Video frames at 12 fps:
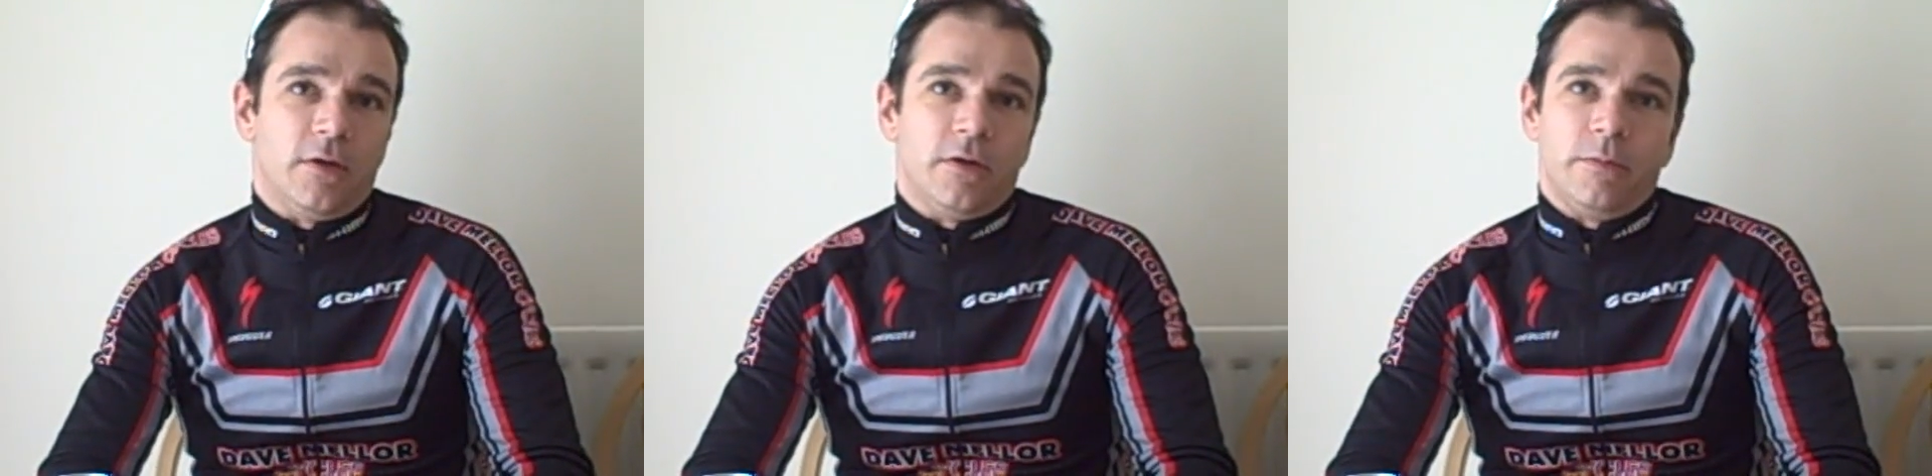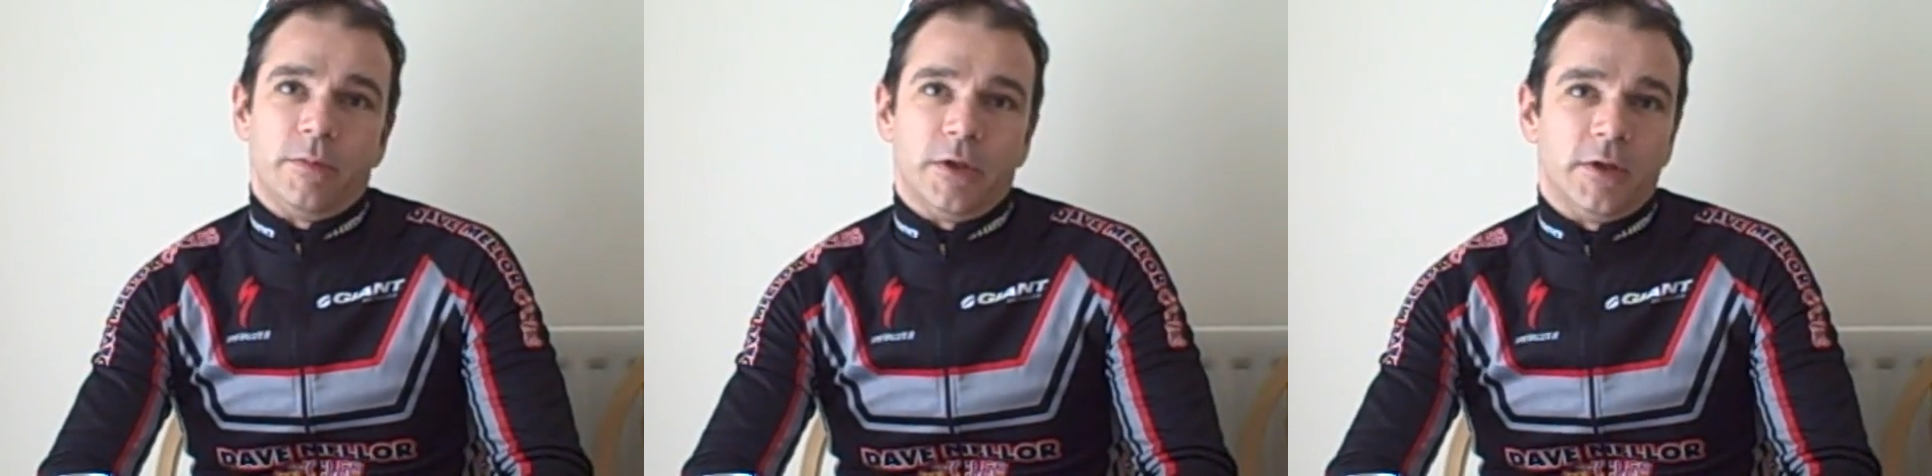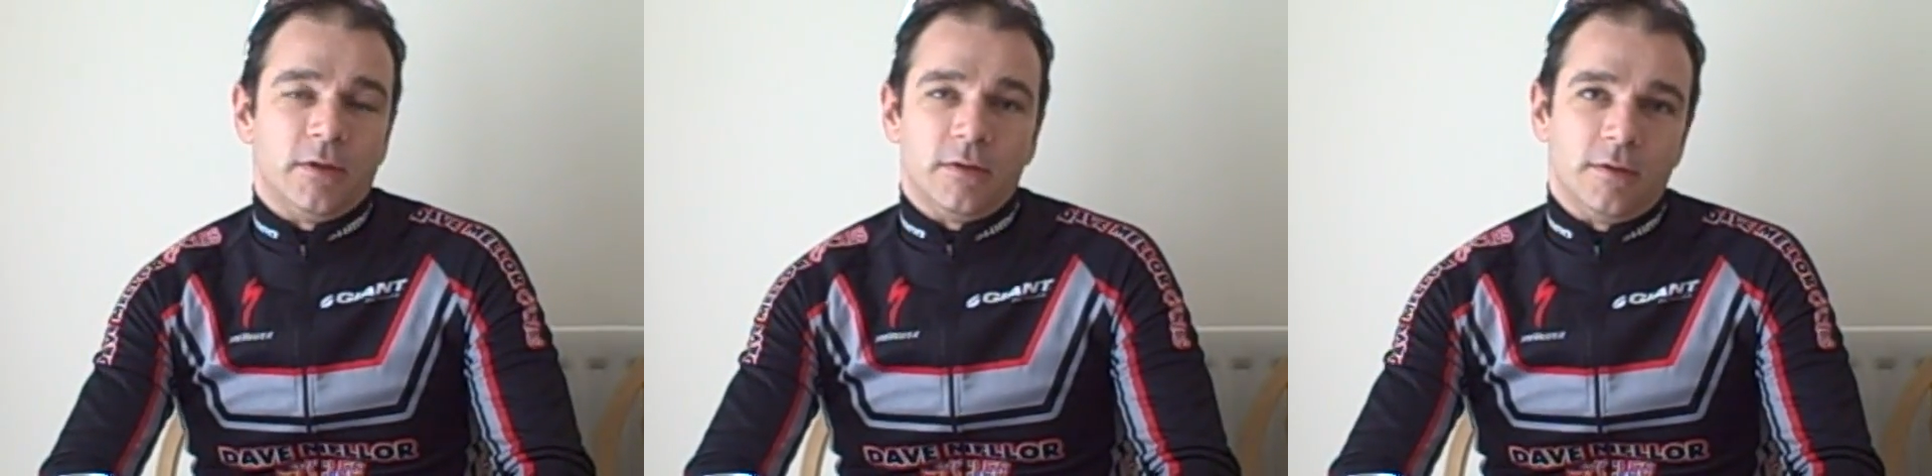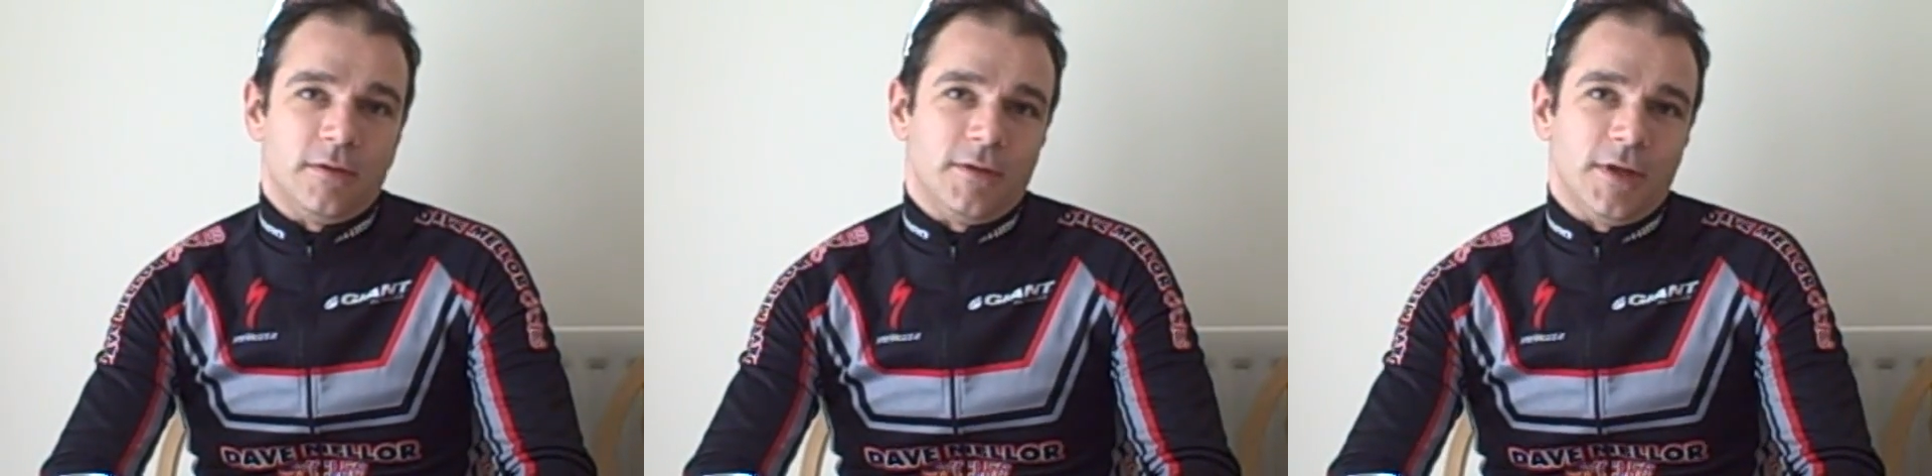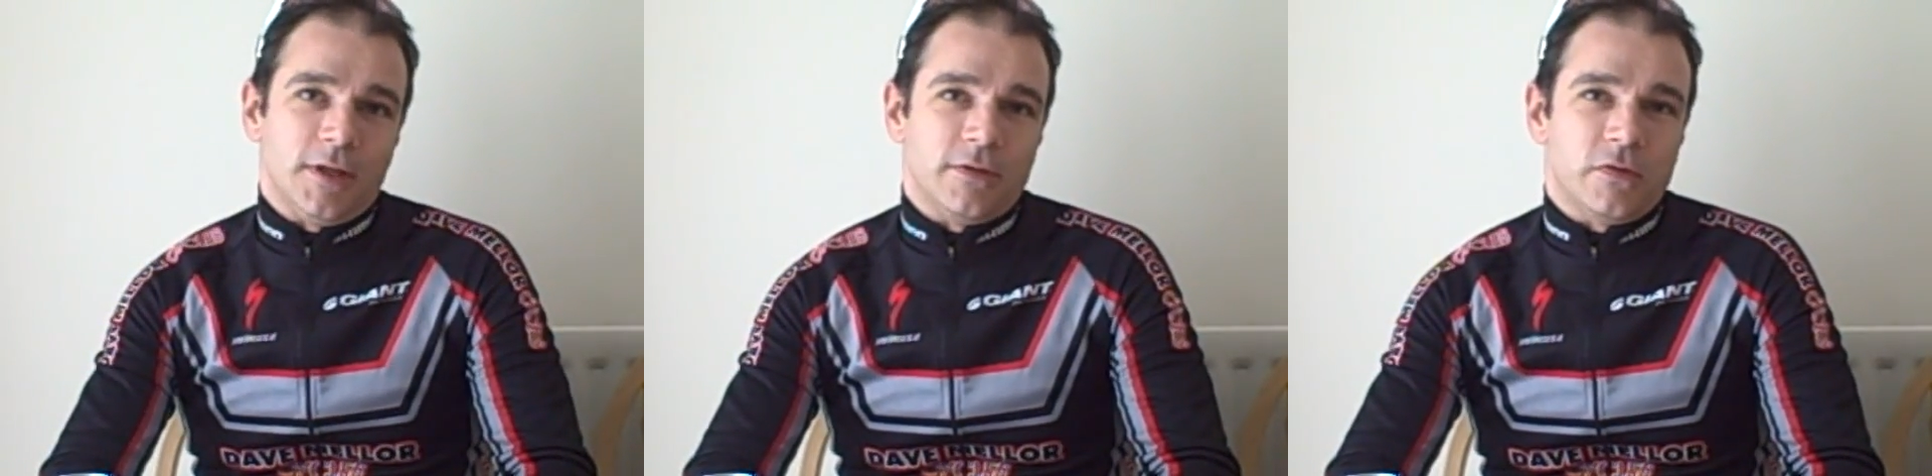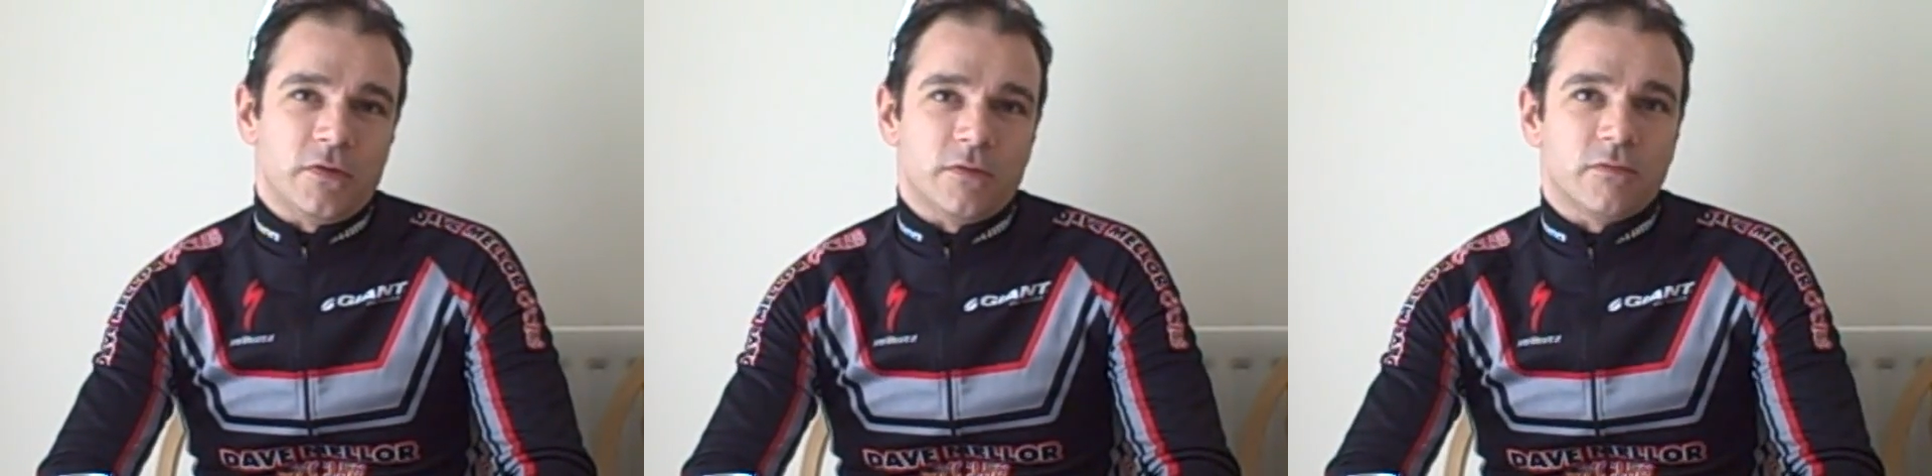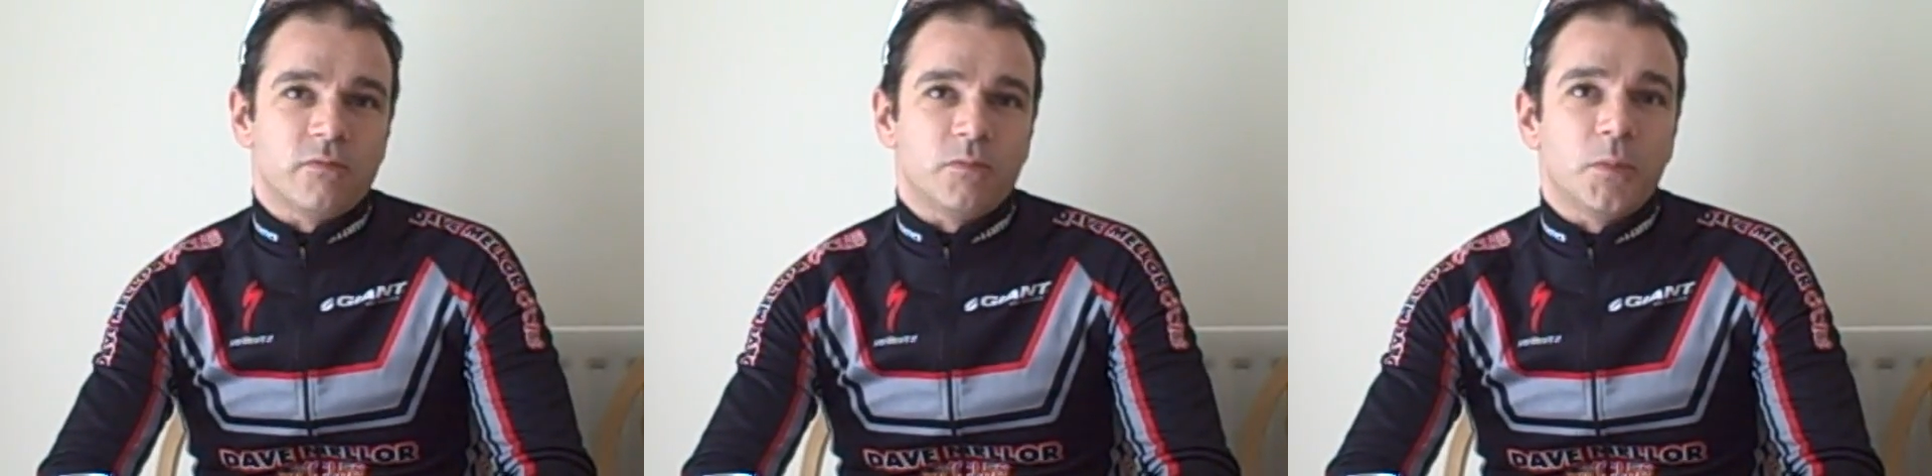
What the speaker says: good, but it's